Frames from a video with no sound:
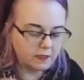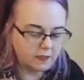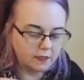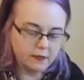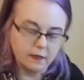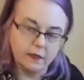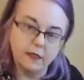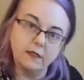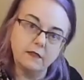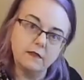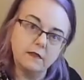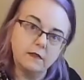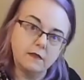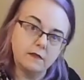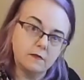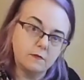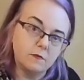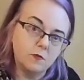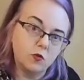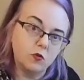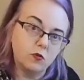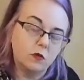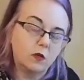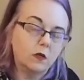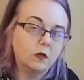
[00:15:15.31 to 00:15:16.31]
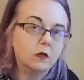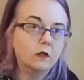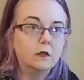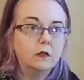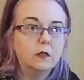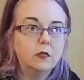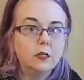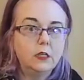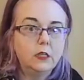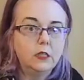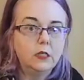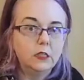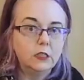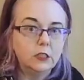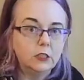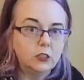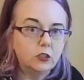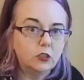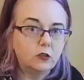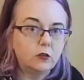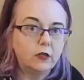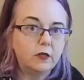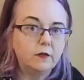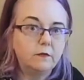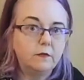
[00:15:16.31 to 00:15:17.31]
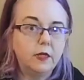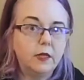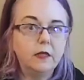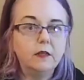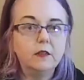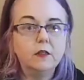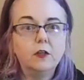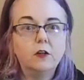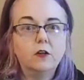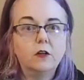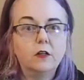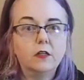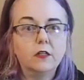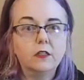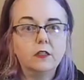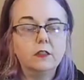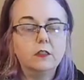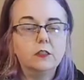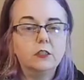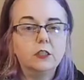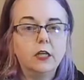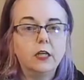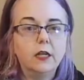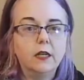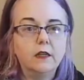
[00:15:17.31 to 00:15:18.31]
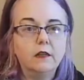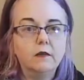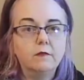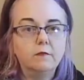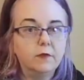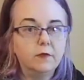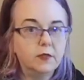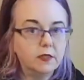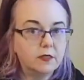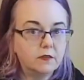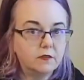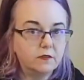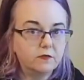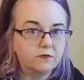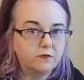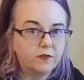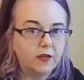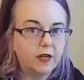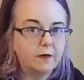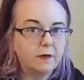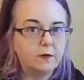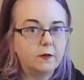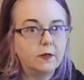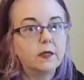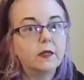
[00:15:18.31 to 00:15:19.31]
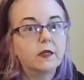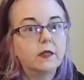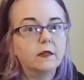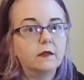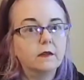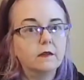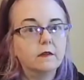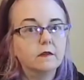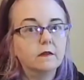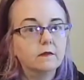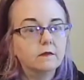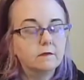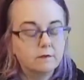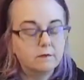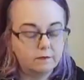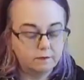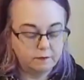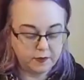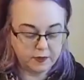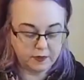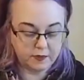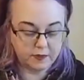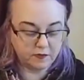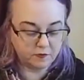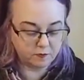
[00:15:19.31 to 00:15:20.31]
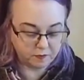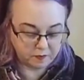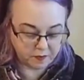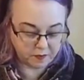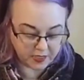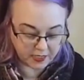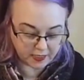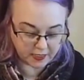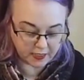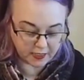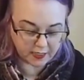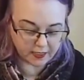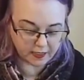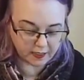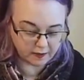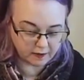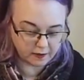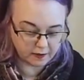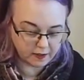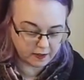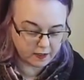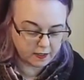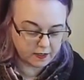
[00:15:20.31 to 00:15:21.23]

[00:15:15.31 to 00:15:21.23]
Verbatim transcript: And this is more trim and yardage and bits of fabric and bits of beading